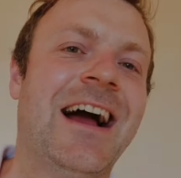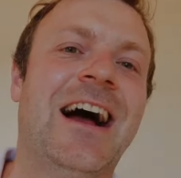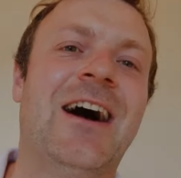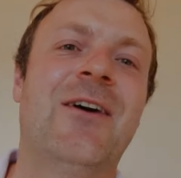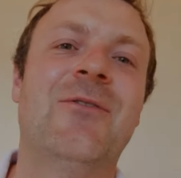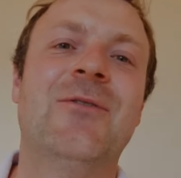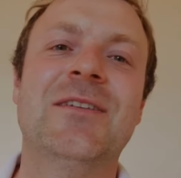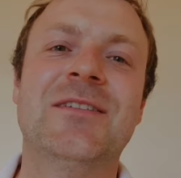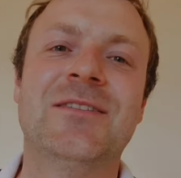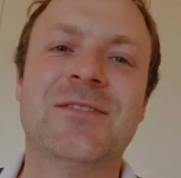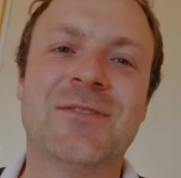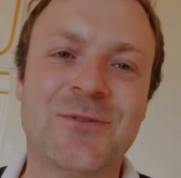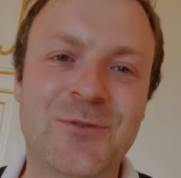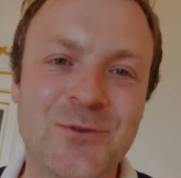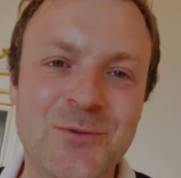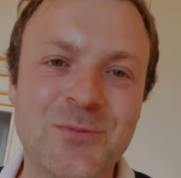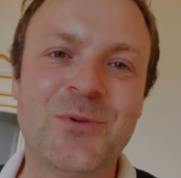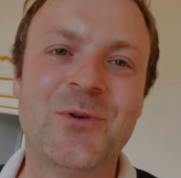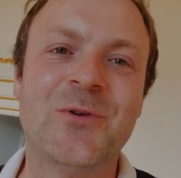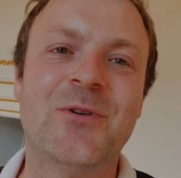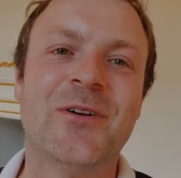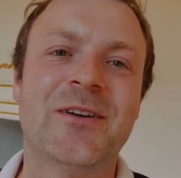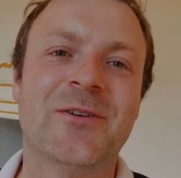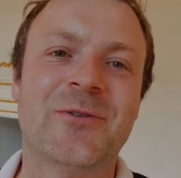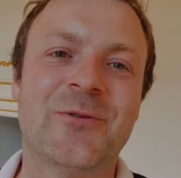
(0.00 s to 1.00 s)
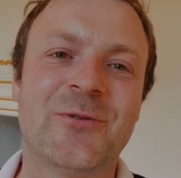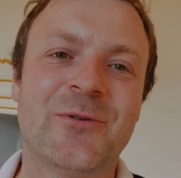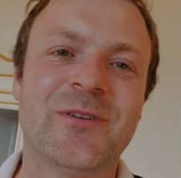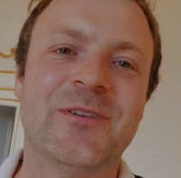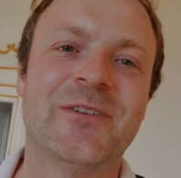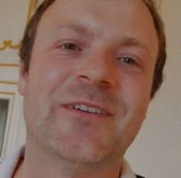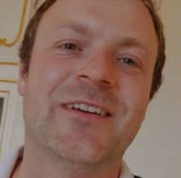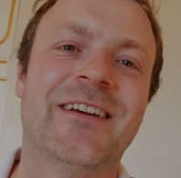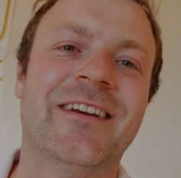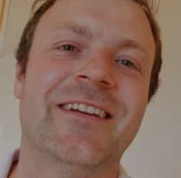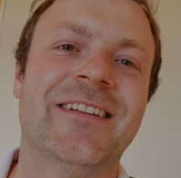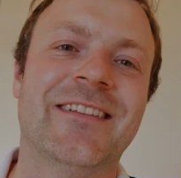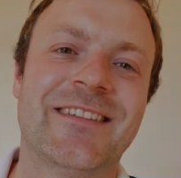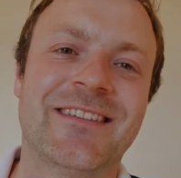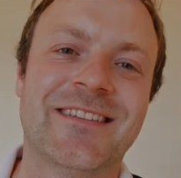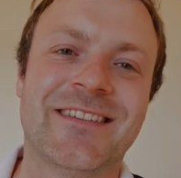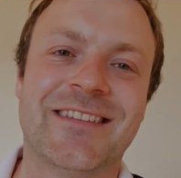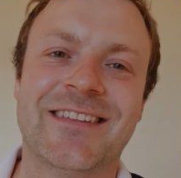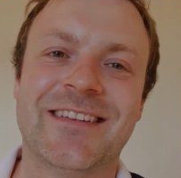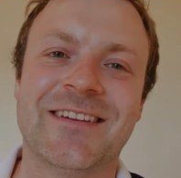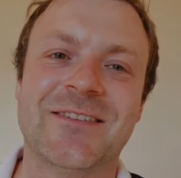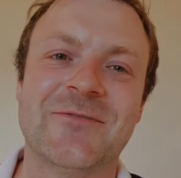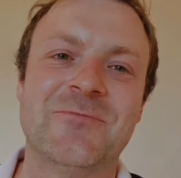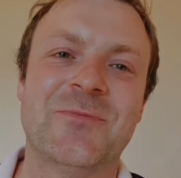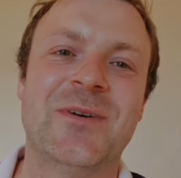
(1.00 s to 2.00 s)
I was super angry against
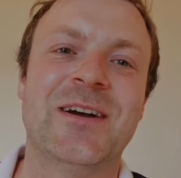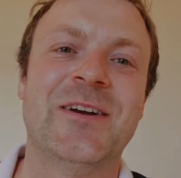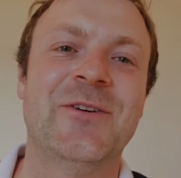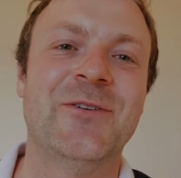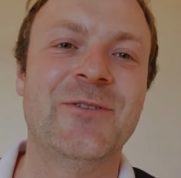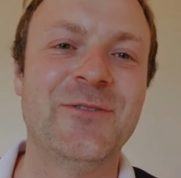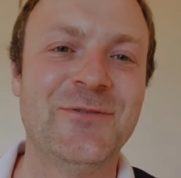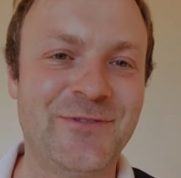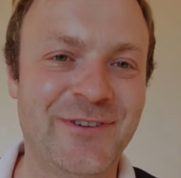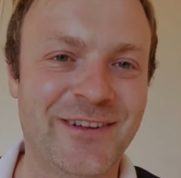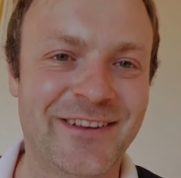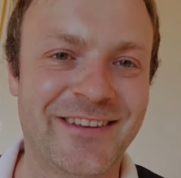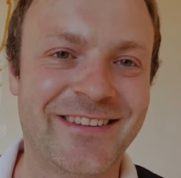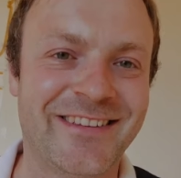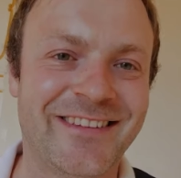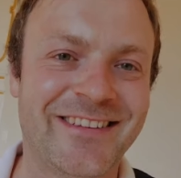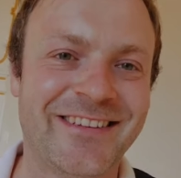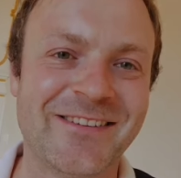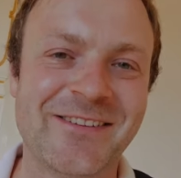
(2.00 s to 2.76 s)
my girlfriend